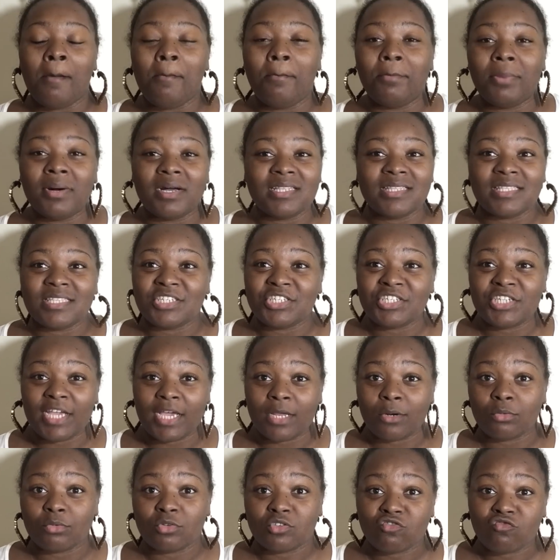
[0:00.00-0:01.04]
but this
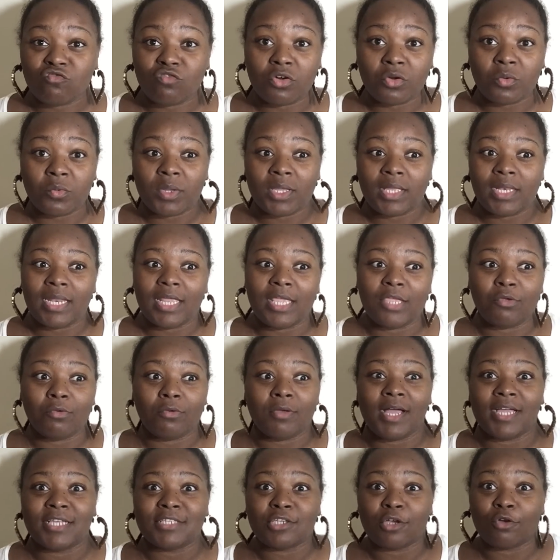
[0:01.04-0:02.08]
channel is growing and you
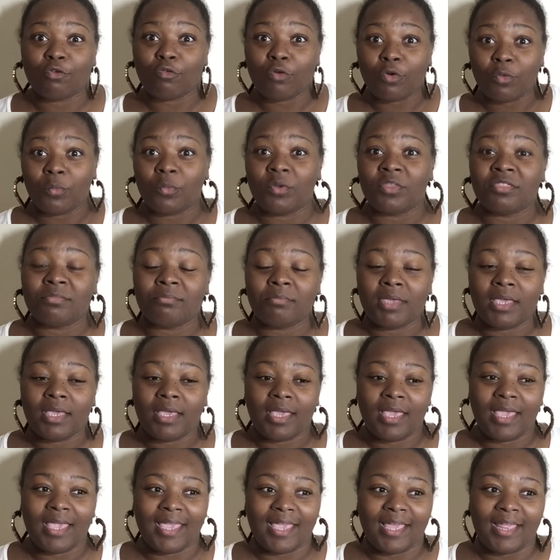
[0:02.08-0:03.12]
guys are growing with
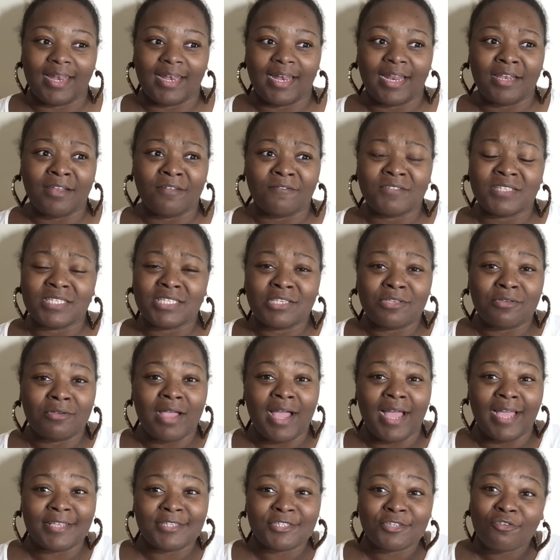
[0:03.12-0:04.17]
me and I love to see you
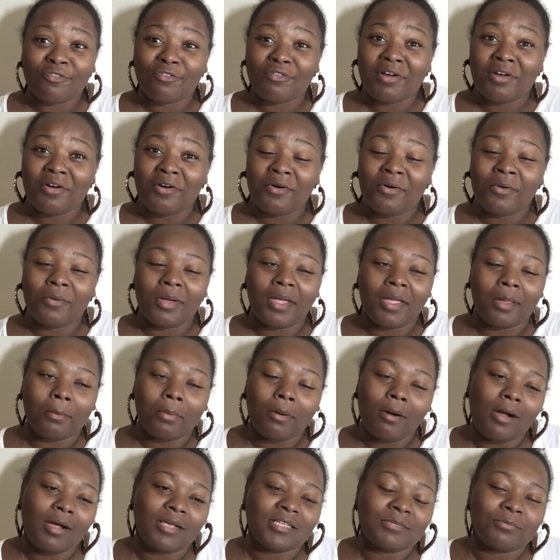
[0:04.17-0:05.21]
guys grow and
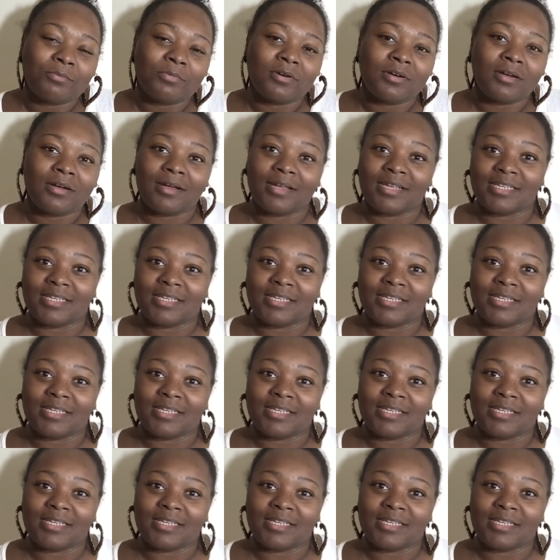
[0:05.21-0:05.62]
prosper